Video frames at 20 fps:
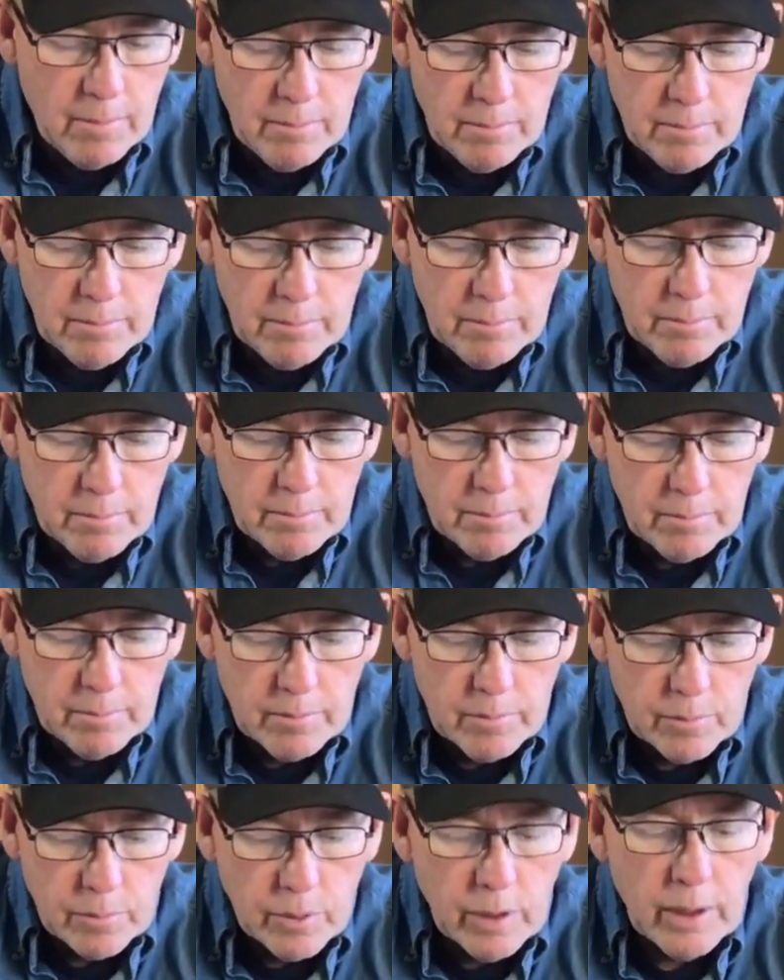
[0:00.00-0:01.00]
um, name.
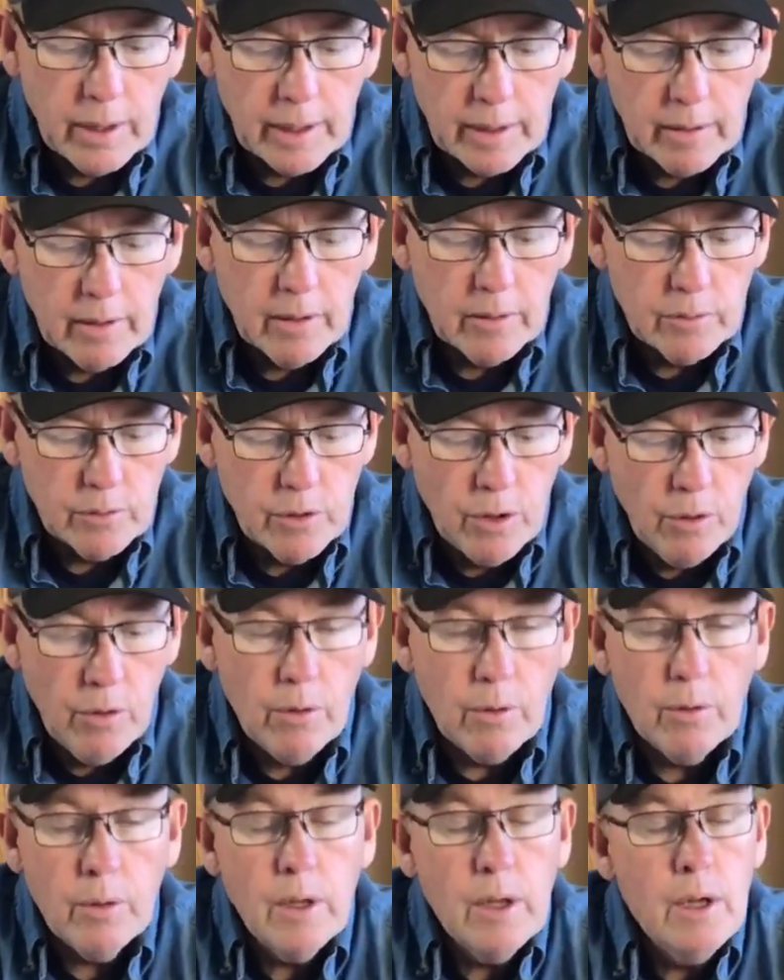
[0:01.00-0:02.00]
Really
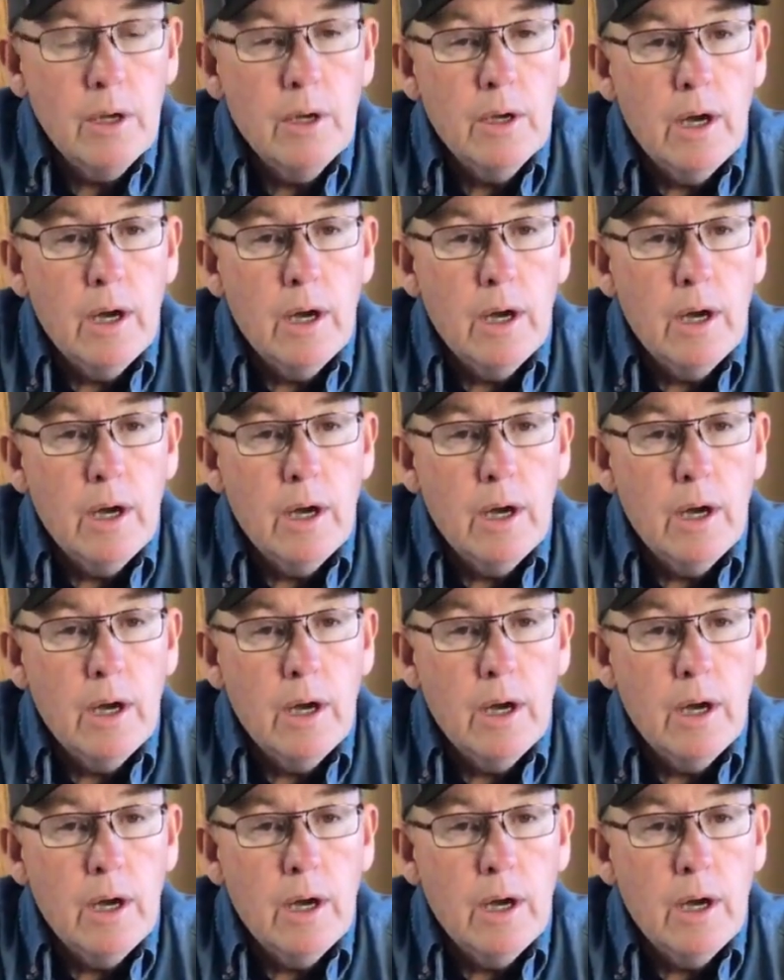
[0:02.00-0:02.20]
cool.